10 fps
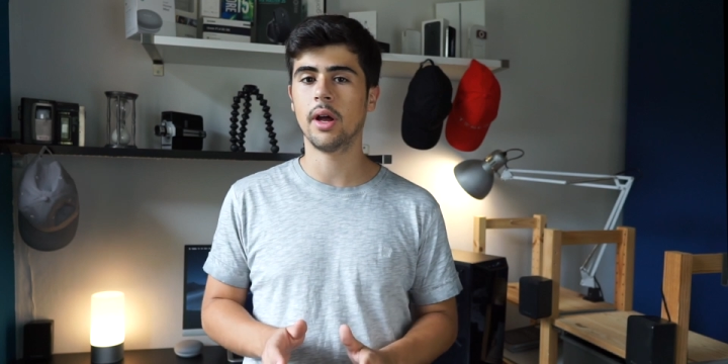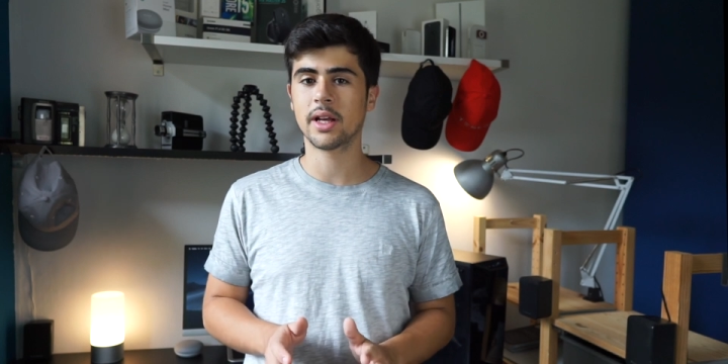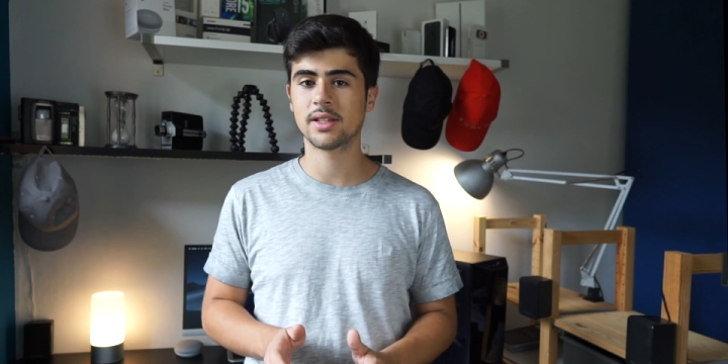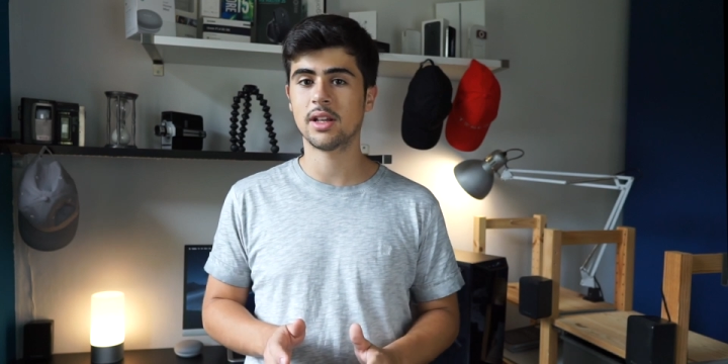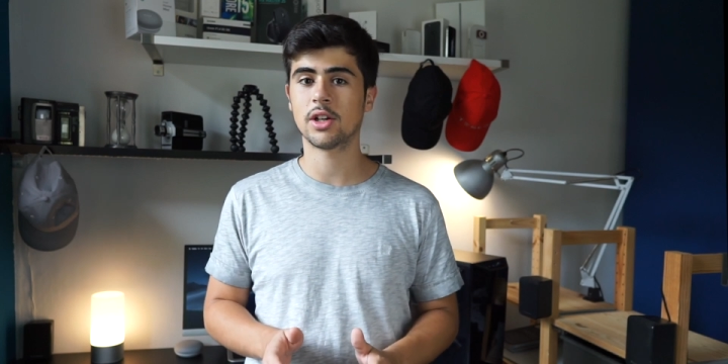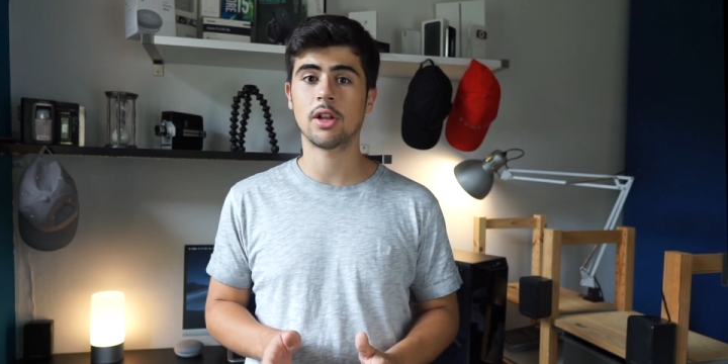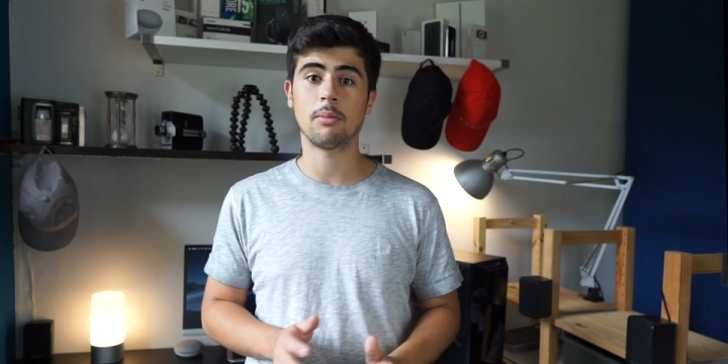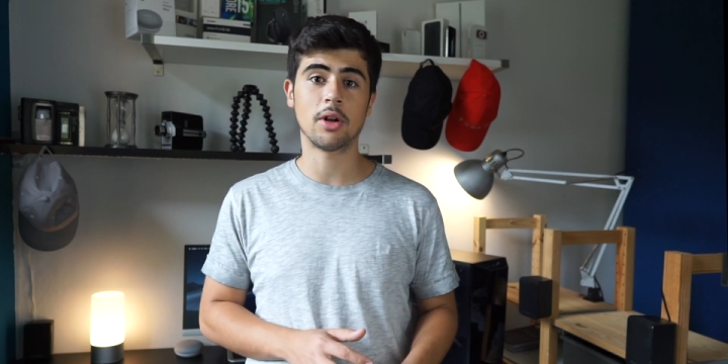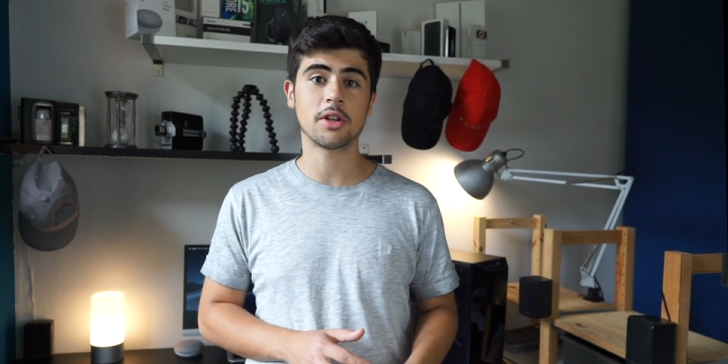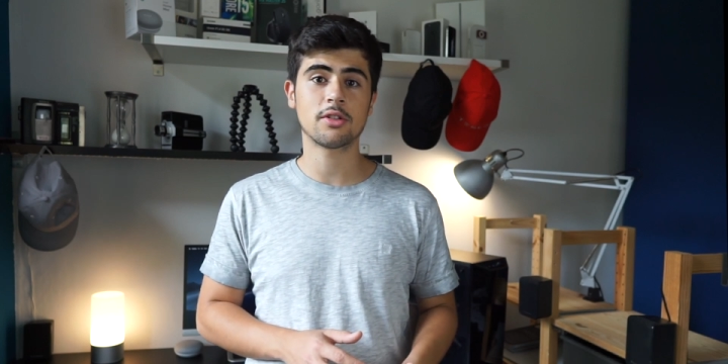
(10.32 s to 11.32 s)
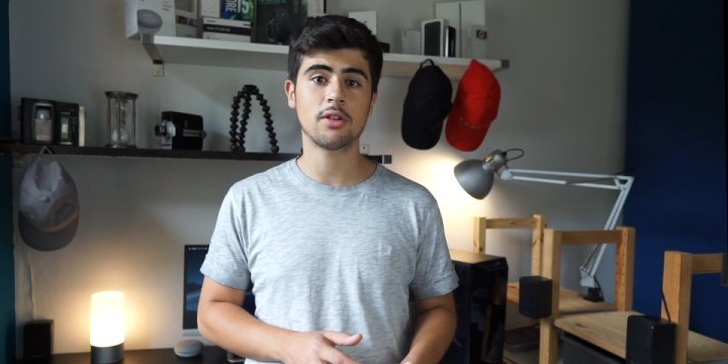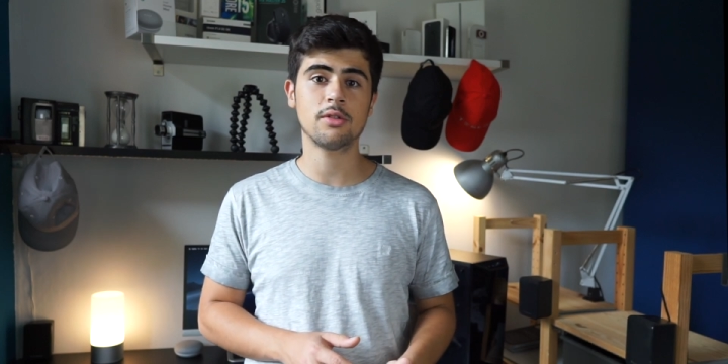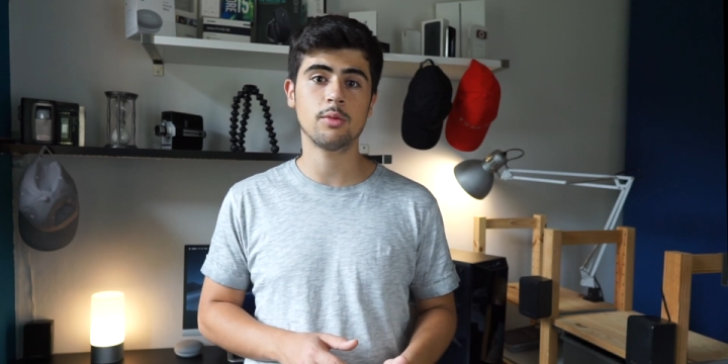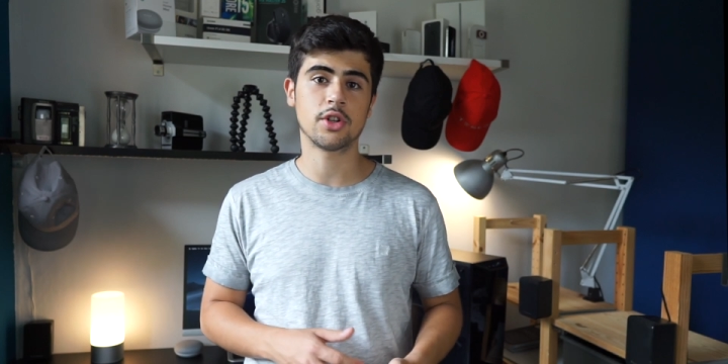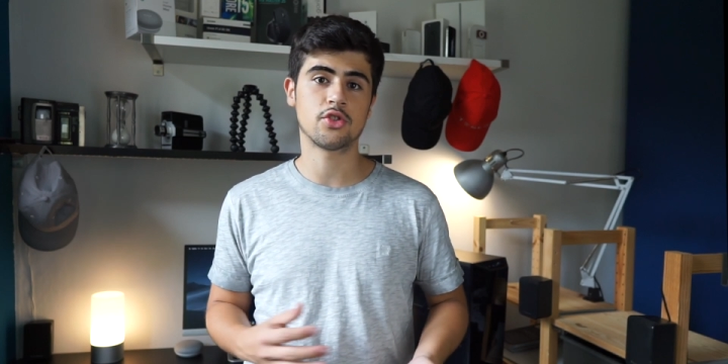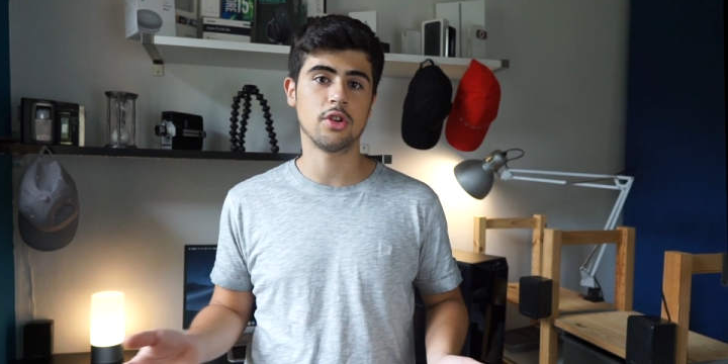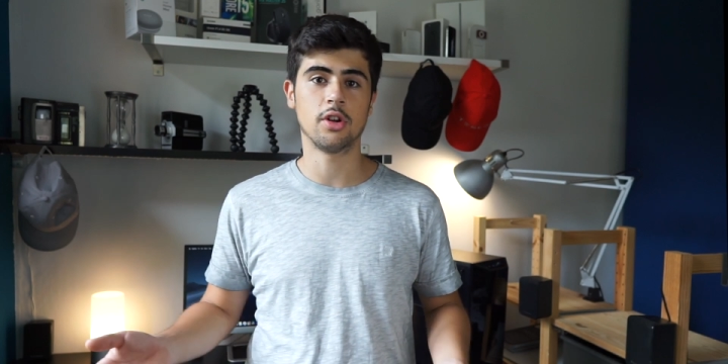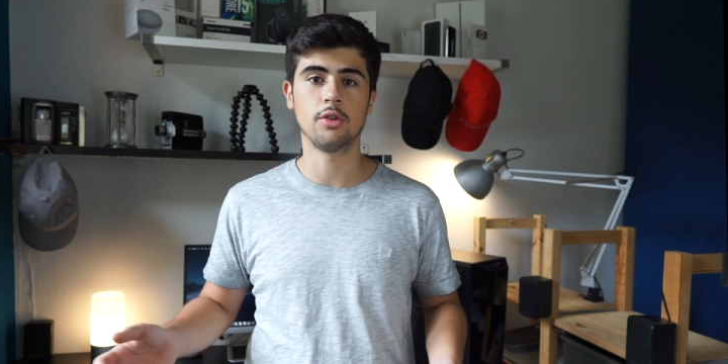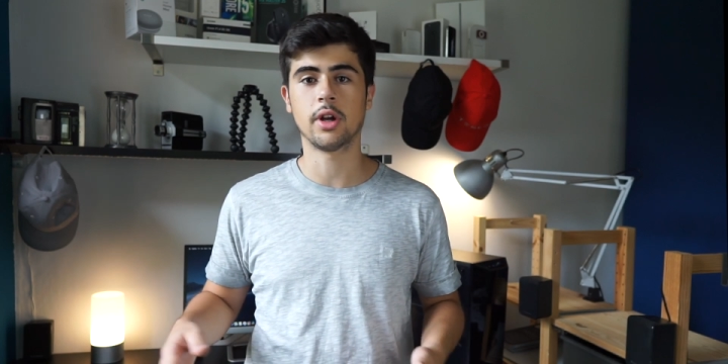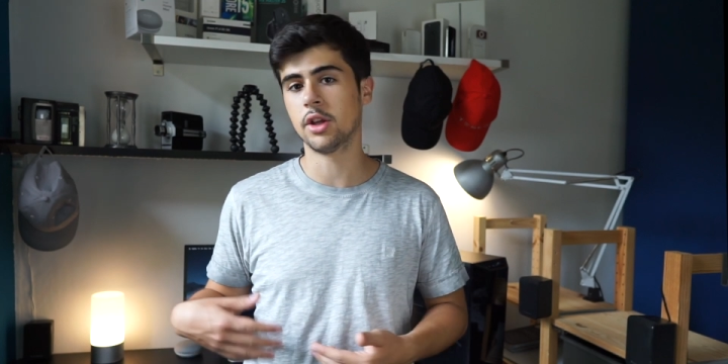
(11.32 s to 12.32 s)
external monitor which
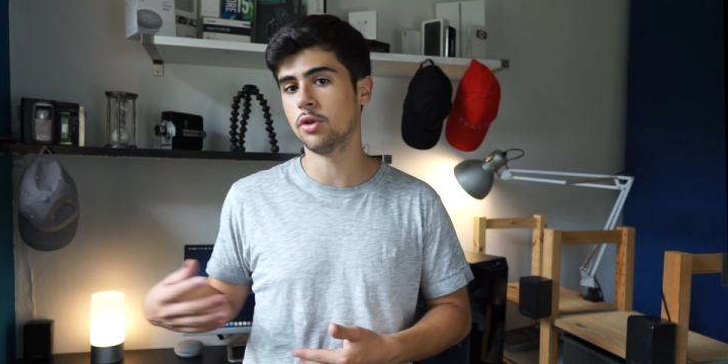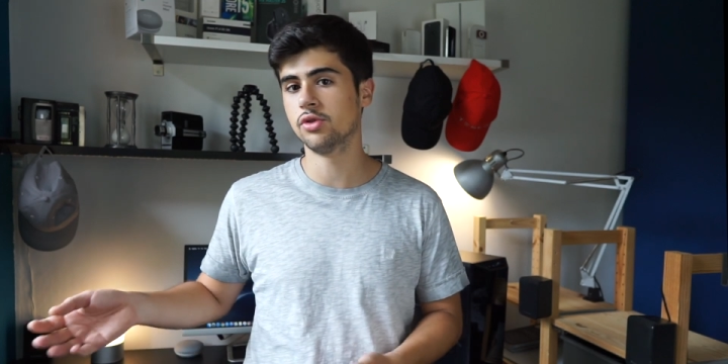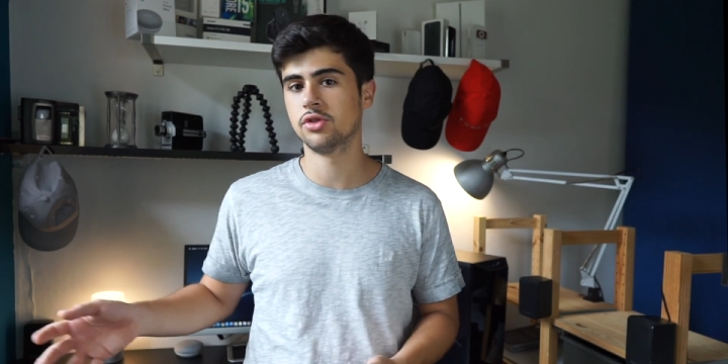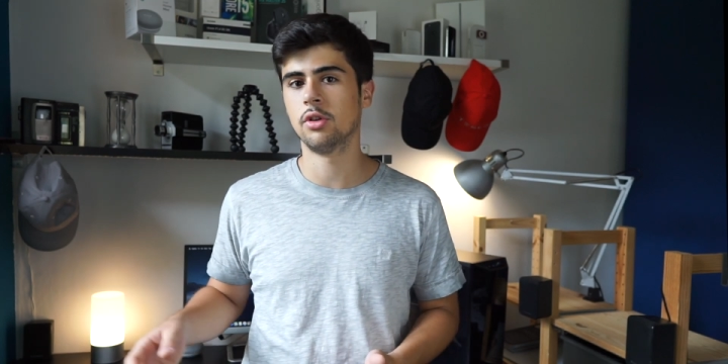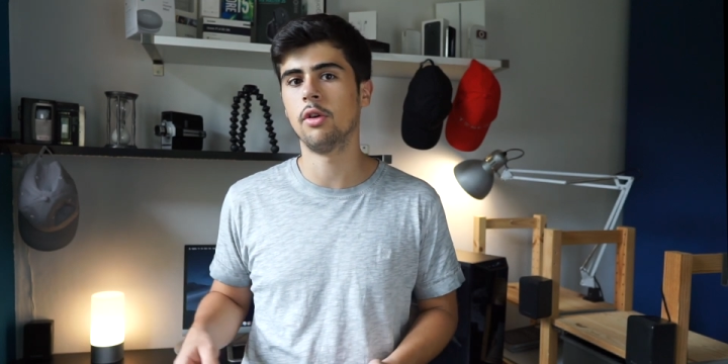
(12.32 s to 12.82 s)
you can use